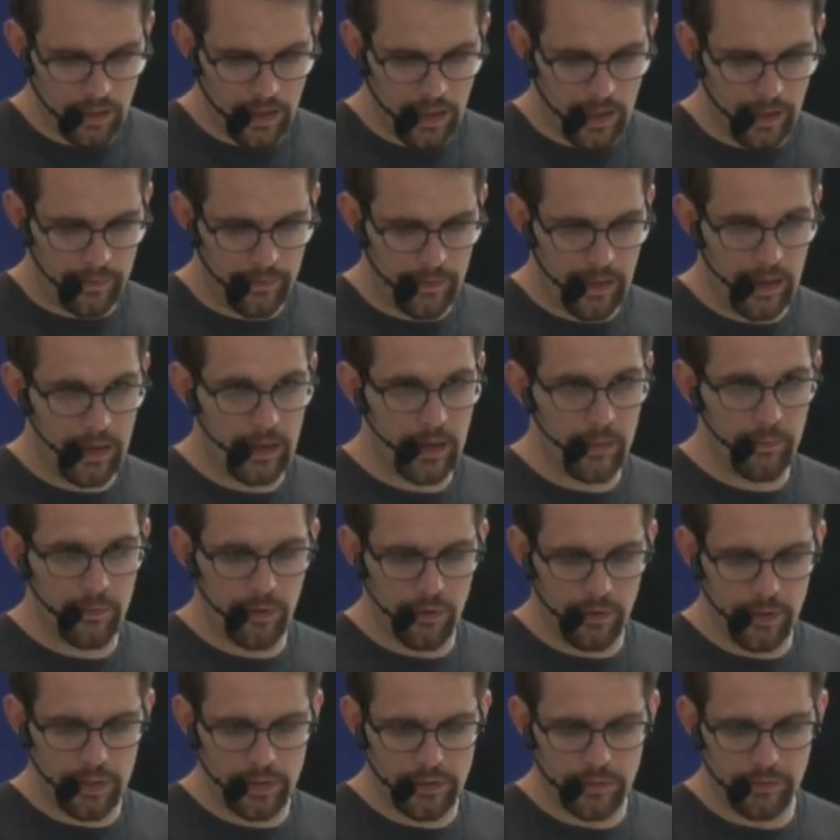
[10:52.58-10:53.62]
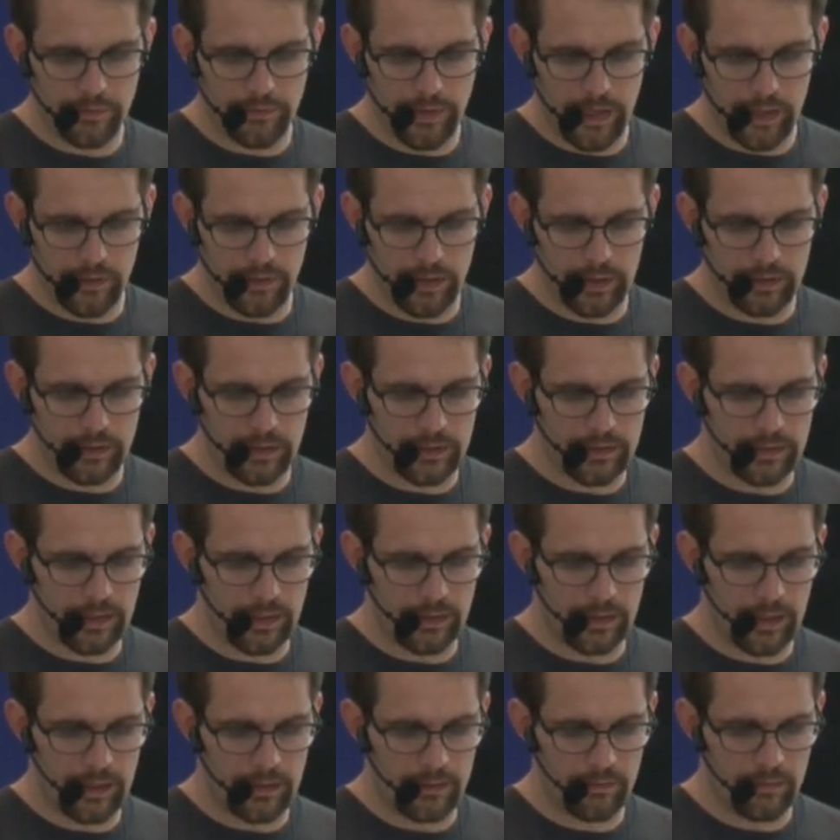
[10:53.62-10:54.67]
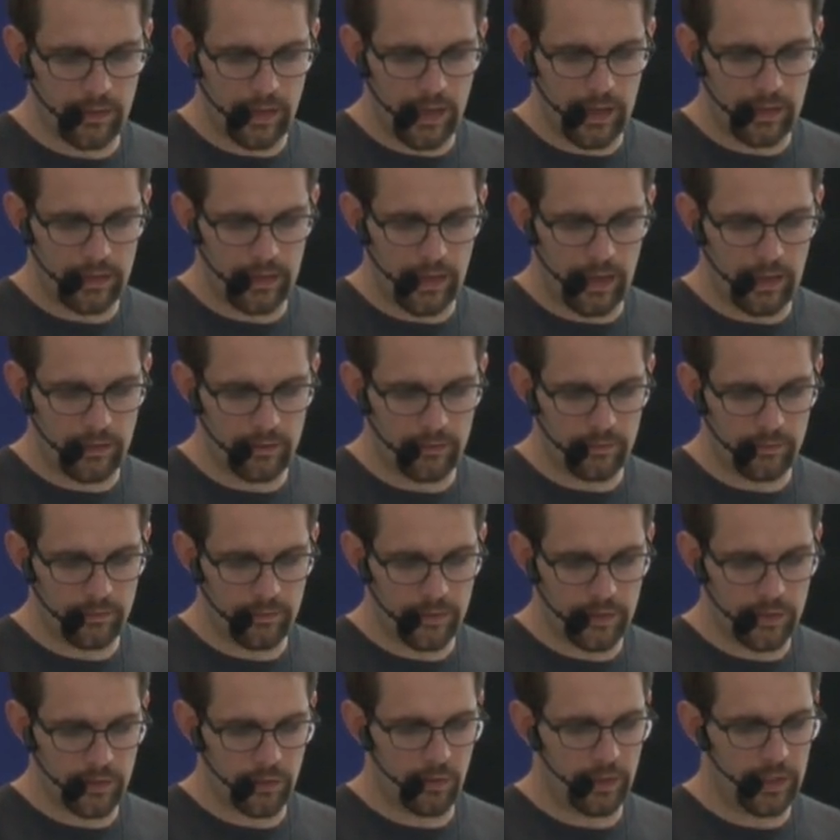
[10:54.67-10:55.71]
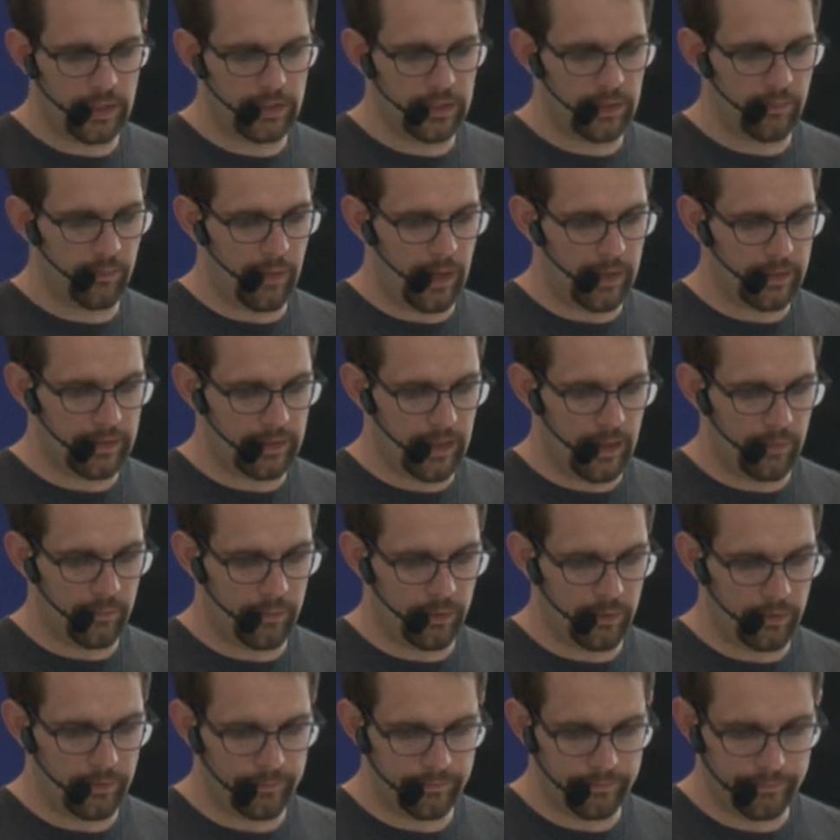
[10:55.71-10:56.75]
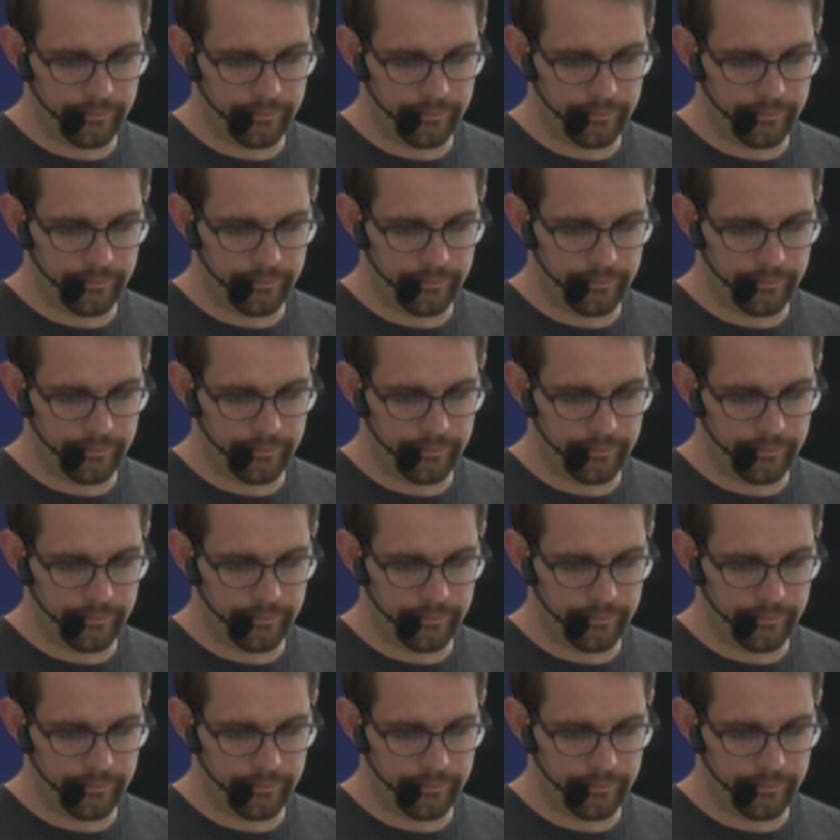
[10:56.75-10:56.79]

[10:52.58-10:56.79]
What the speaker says: And then I'm going to evaluate this and then store it in my sample.